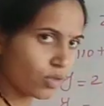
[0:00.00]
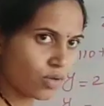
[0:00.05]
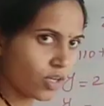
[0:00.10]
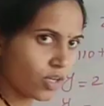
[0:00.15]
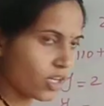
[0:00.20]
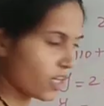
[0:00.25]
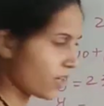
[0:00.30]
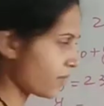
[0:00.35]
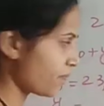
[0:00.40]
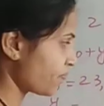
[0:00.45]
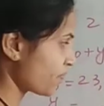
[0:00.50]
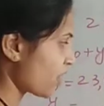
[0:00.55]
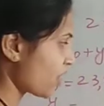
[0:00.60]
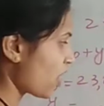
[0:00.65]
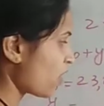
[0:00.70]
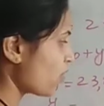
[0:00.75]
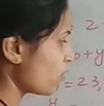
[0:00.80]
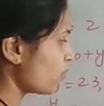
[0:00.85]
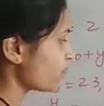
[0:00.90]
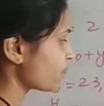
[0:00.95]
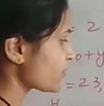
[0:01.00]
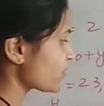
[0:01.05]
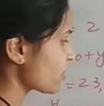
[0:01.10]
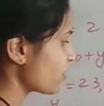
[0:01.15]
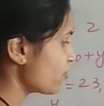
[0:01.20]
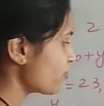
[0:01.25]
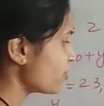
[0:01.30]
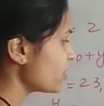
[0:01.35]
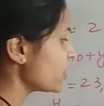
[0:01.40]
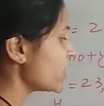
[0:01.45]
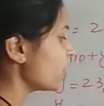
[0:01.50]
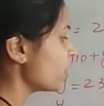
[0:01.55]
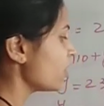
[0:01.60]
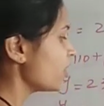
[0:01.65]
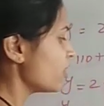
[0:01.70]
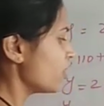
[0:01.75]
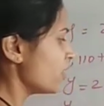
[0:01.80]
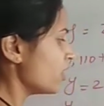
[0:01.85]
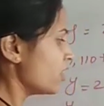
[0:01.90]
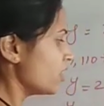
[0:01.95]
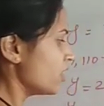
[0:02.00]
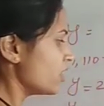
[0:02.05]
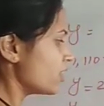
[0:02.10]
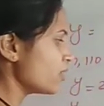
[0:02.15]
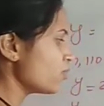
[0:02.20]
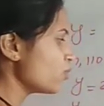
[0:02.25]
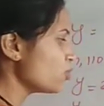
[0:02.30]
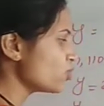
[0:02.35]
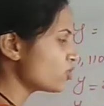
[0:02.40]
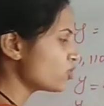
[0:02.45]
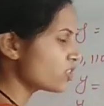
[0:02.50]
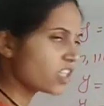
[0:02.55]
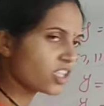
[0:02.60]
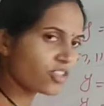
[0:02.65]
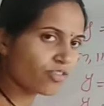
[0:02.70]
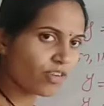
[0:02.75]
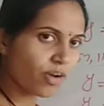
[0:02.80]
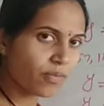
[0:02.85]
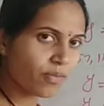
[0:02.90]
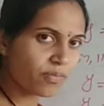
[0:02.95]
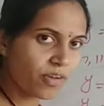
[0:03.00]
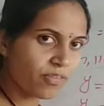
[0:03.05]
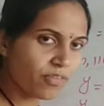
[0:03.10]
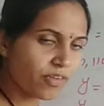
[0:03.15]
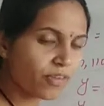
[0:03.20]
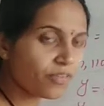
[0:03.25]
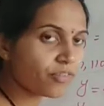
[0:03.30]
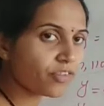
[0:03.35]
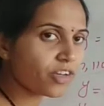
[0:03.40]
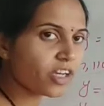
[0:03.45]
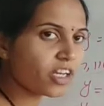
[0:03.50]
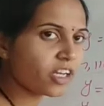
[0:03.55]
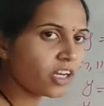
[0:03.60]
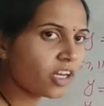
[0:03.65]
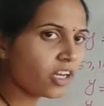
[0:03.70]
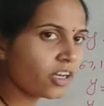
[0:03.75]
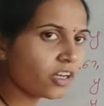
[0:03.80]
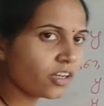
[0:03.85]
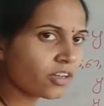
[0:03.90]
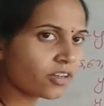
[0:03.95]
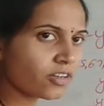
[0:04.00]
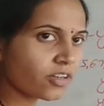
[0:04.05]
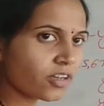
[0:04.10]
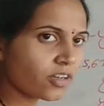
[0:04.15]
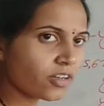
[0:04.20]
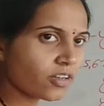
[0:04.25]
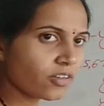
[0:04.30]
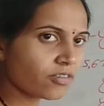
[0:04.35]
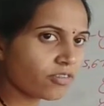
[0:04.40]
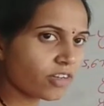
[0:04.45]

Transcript: Okay, now if we remove 6 from the 15,